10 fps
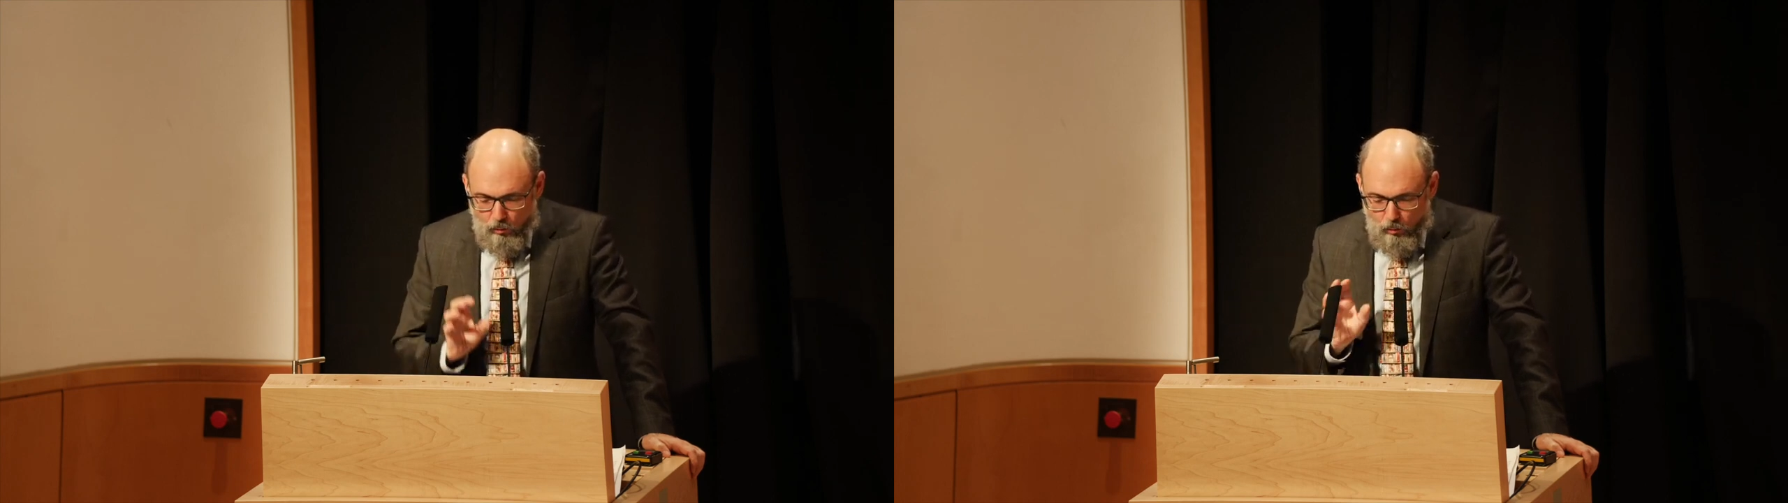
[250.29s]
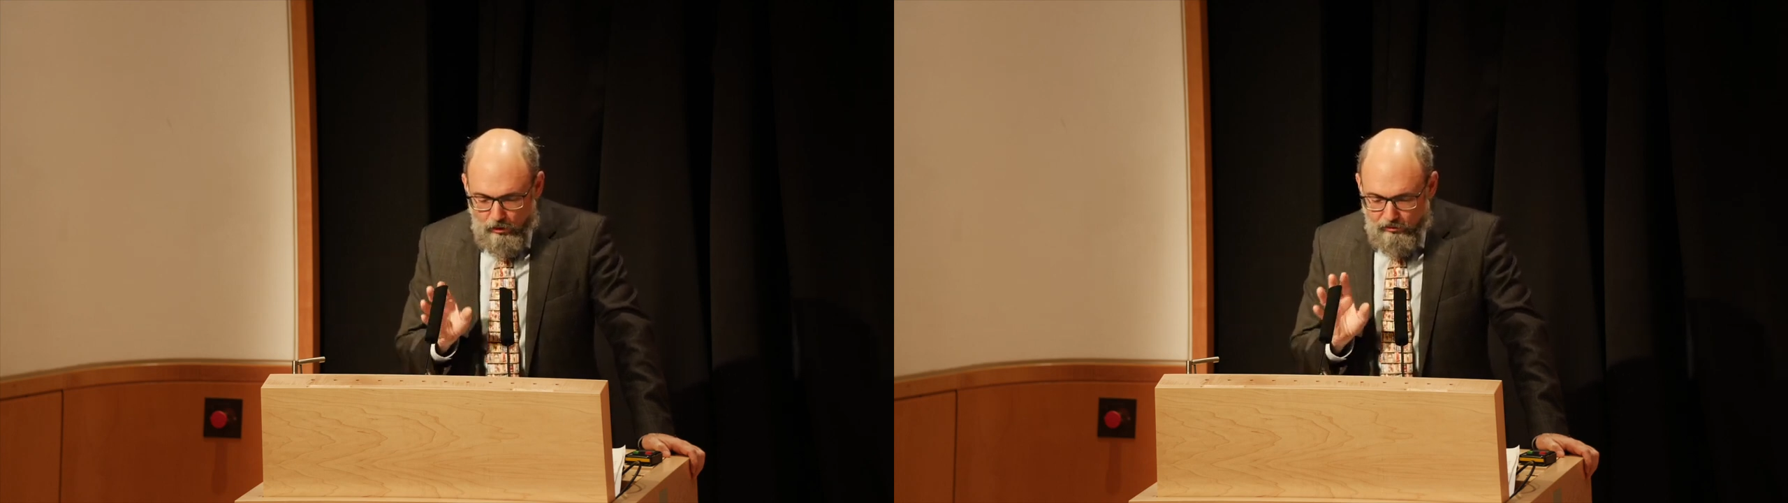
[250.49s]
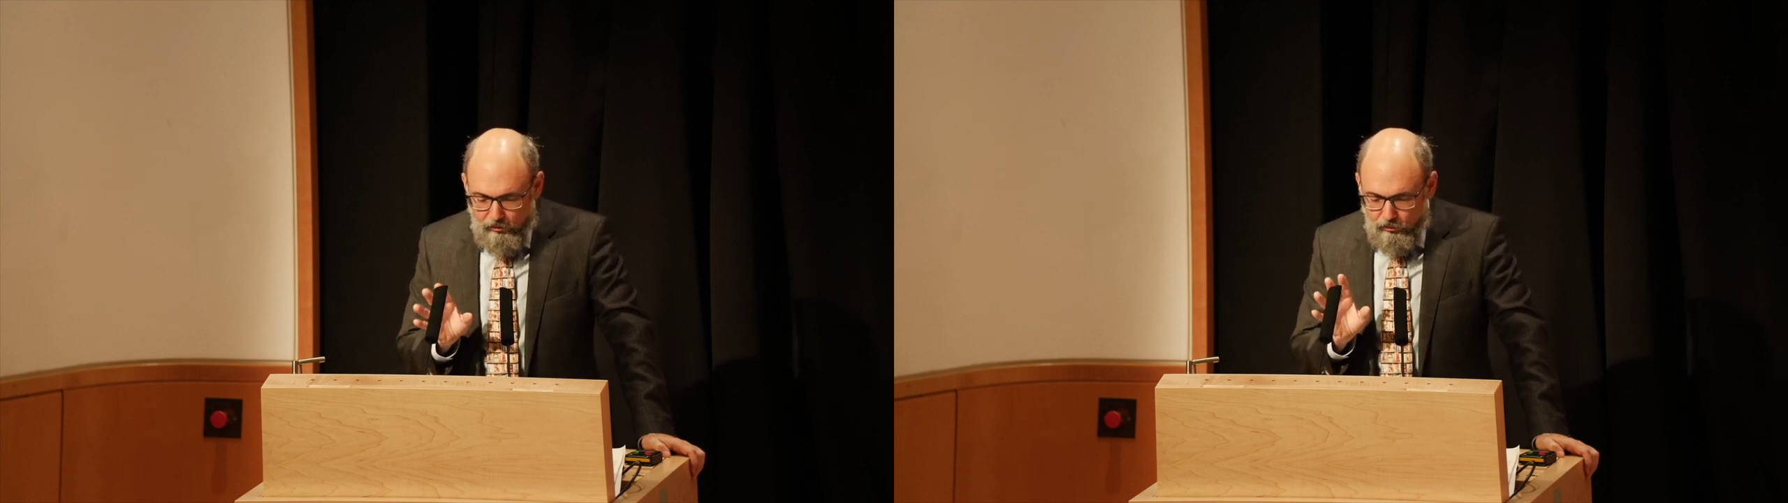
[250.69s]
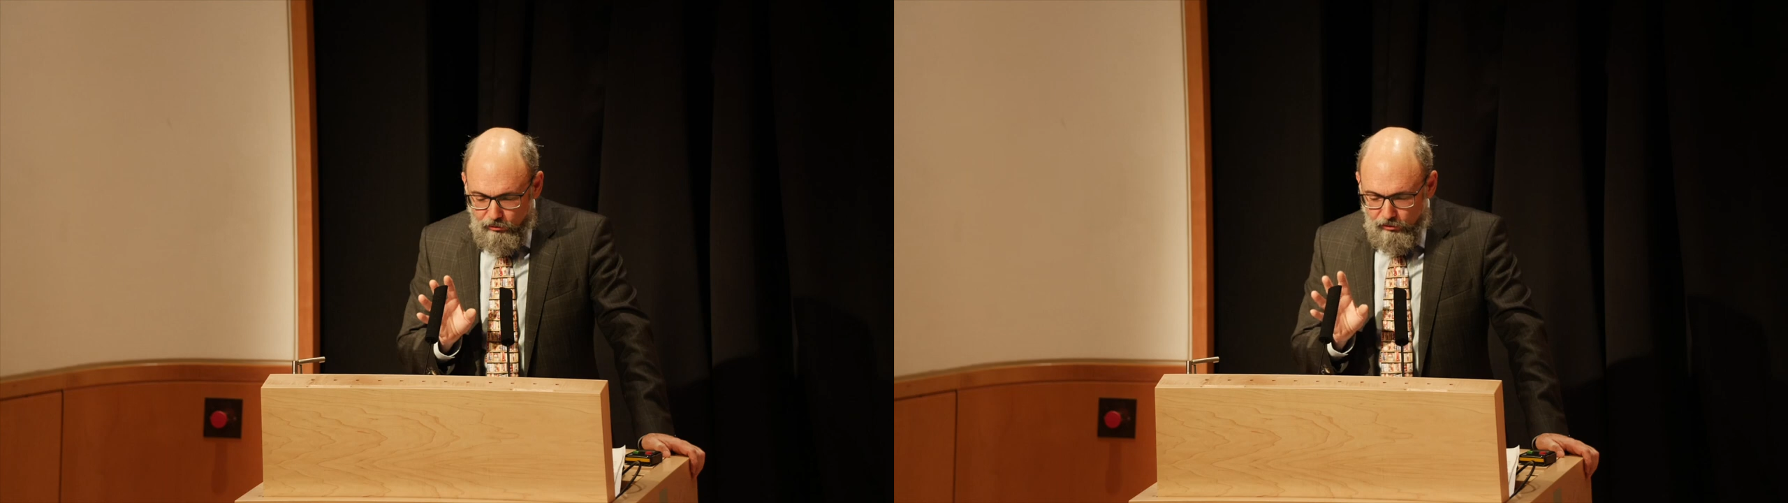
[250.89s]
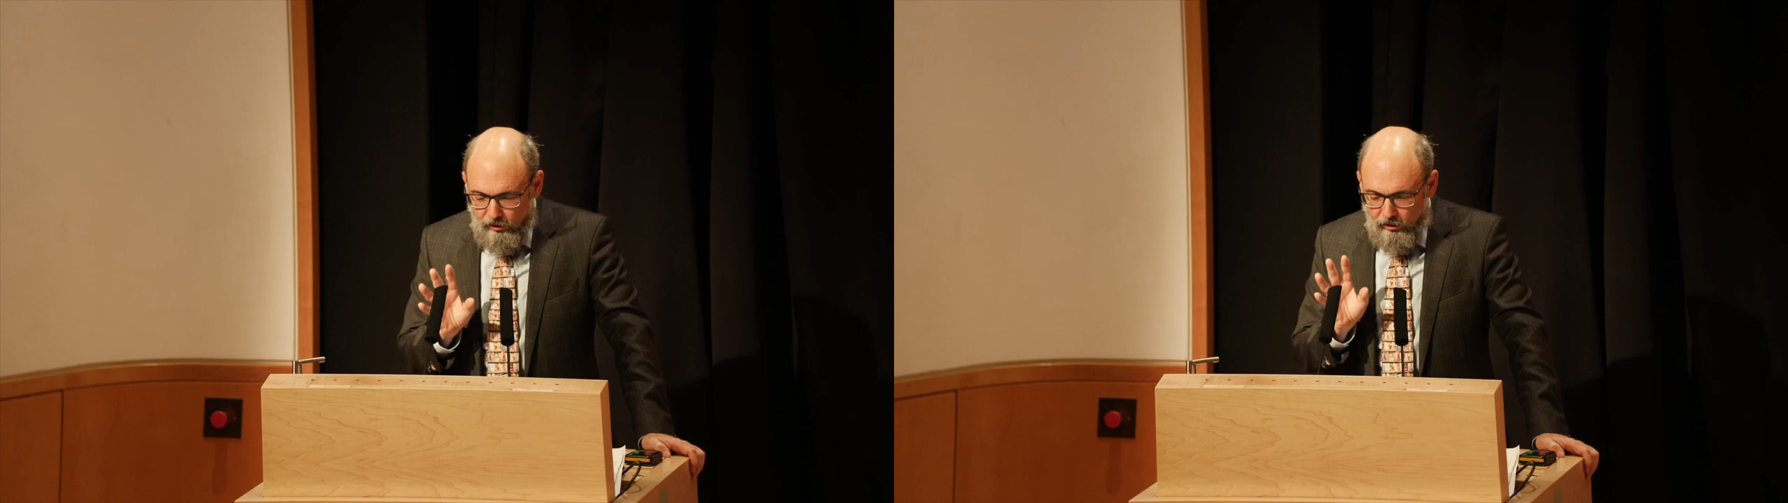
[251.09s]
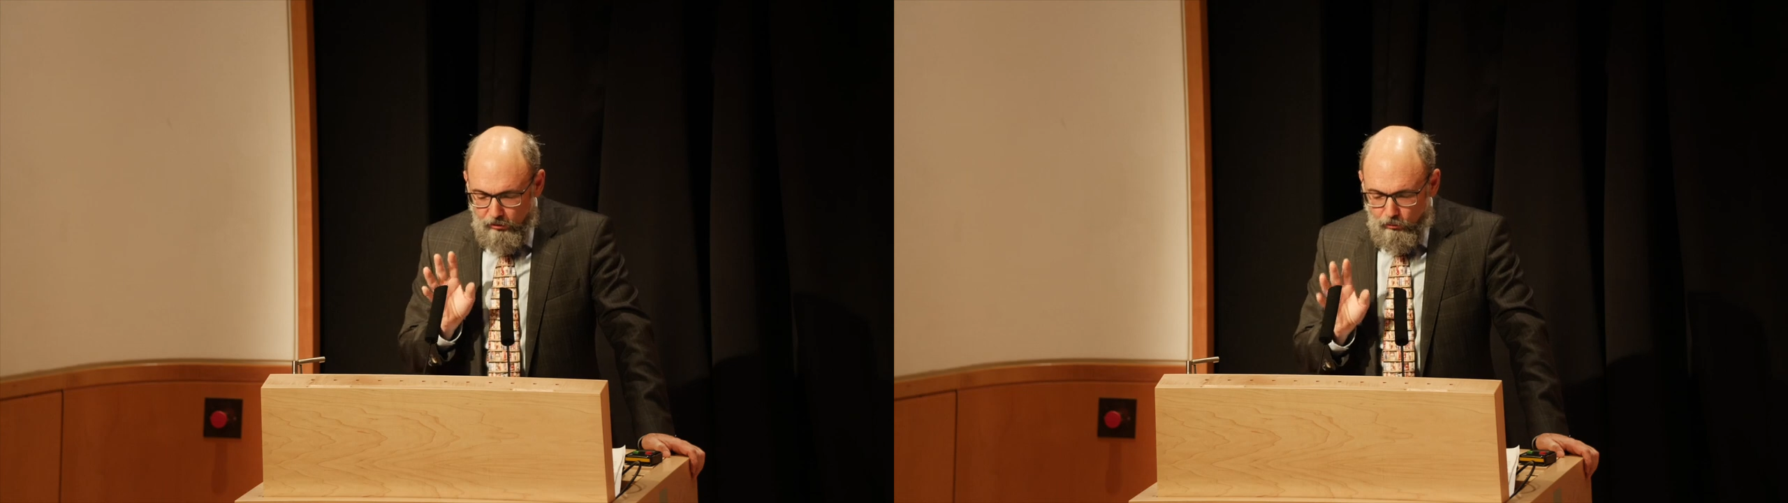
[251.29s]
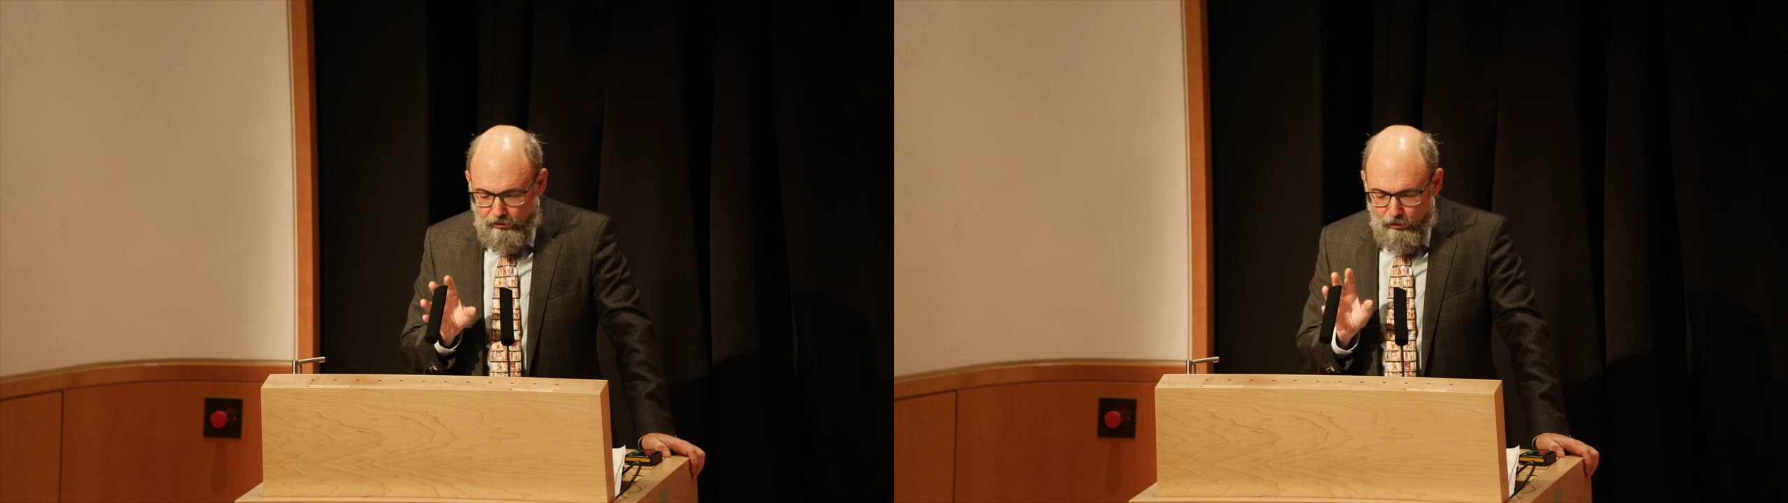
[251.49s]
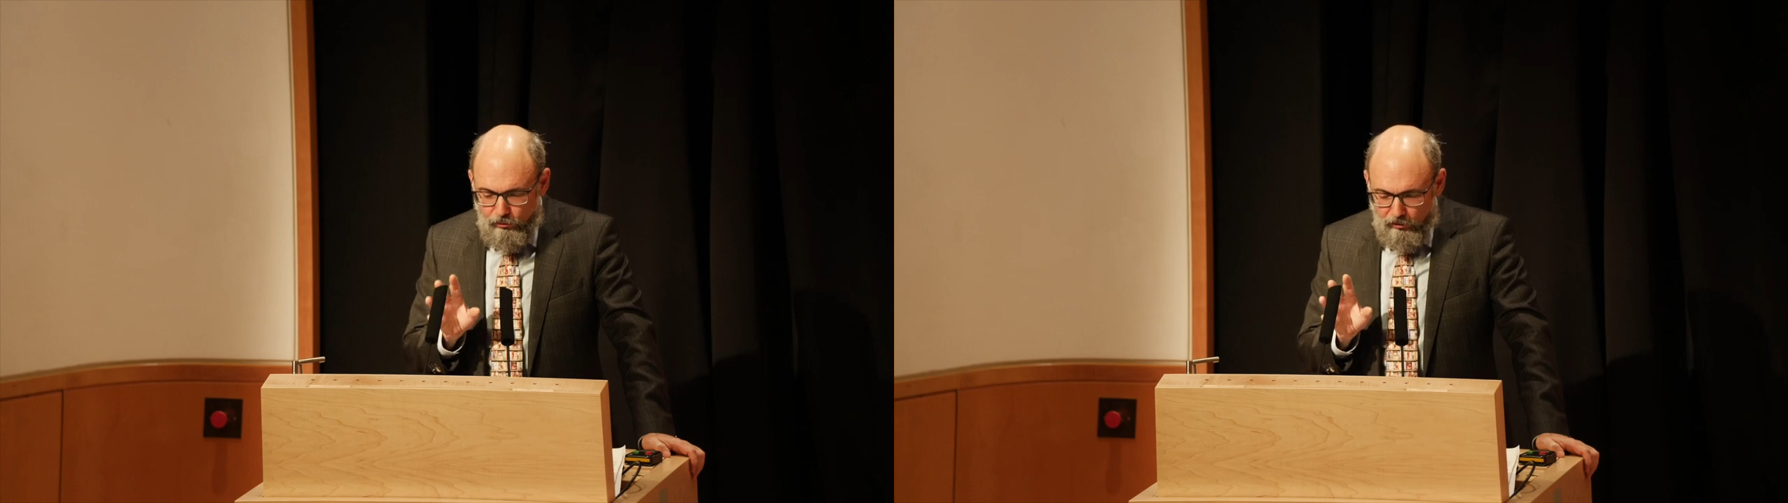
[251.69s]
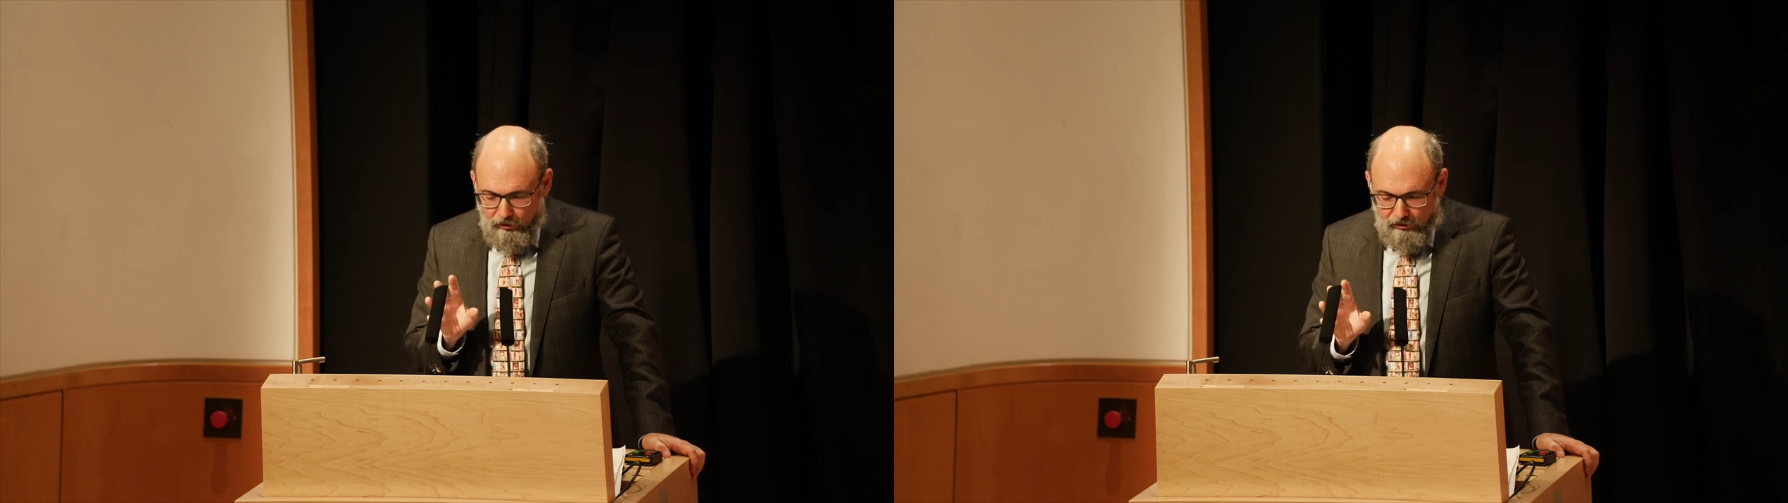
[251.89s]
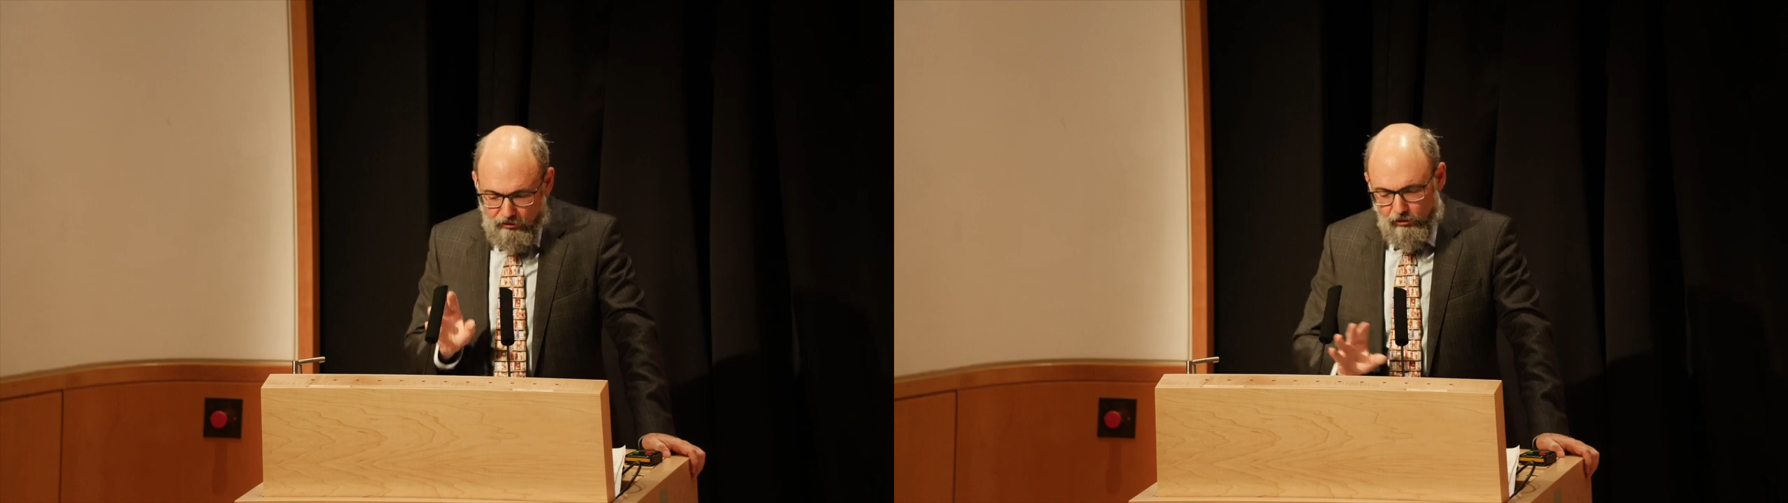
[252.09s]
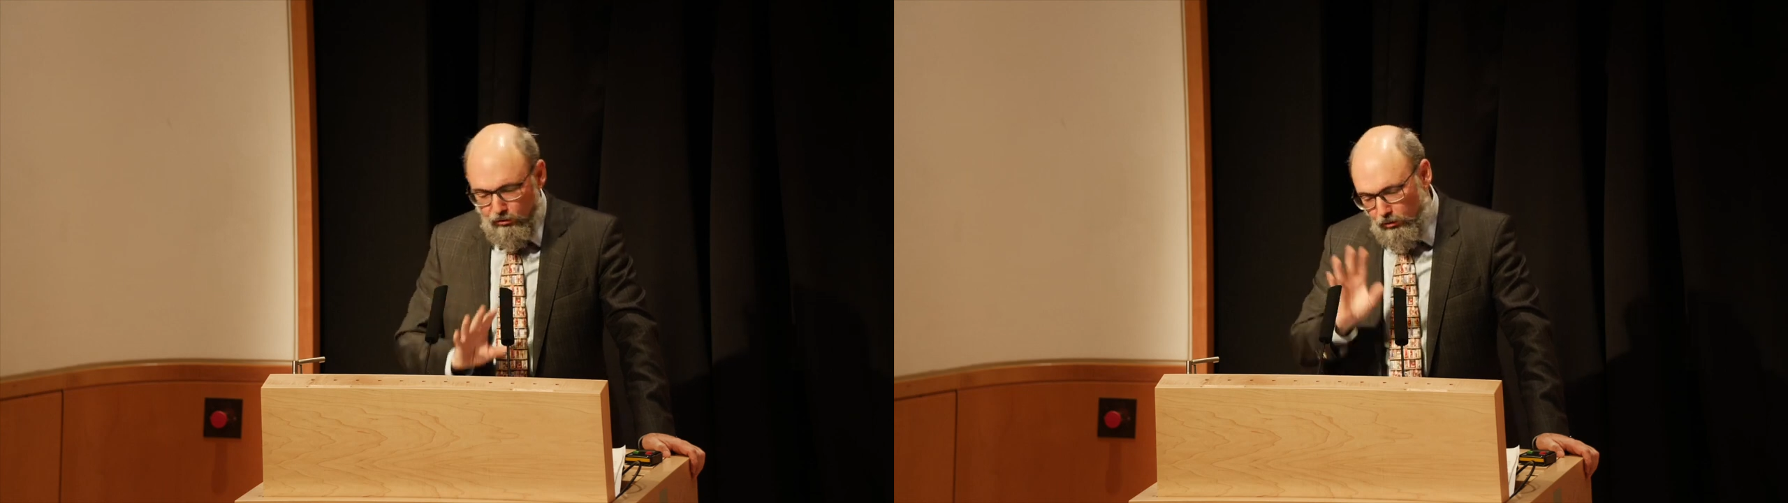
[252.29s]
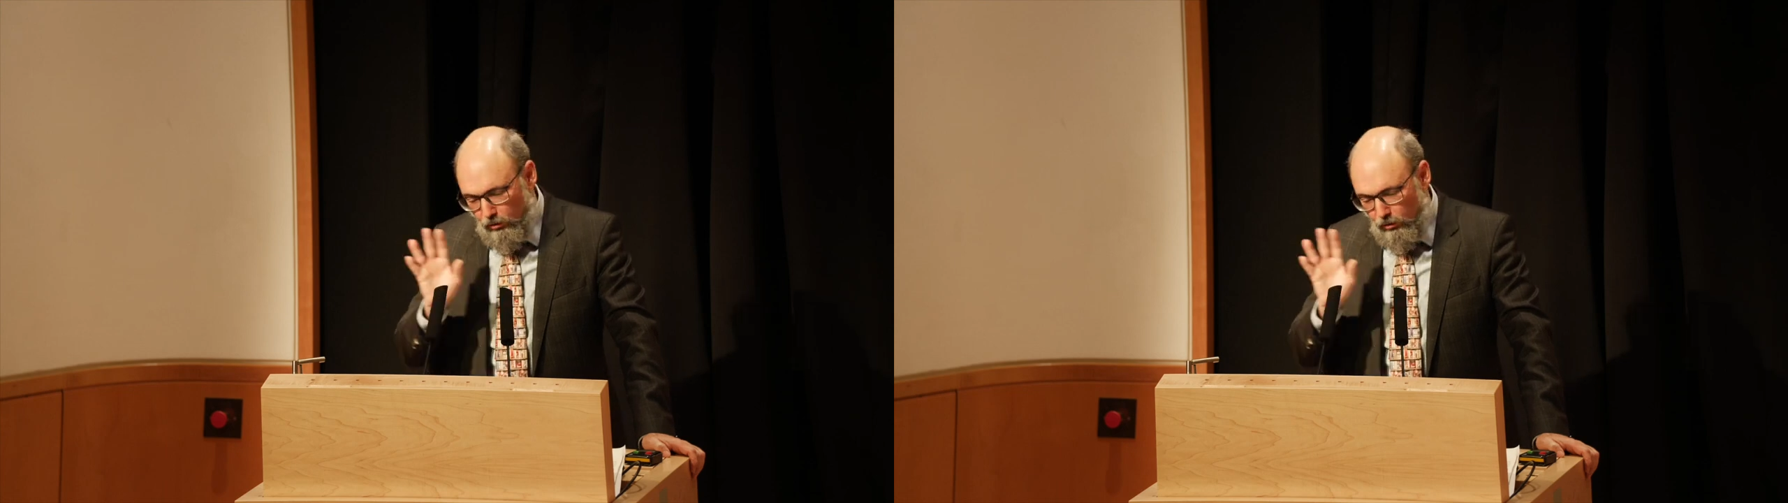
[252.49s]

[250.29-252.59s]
with those collections.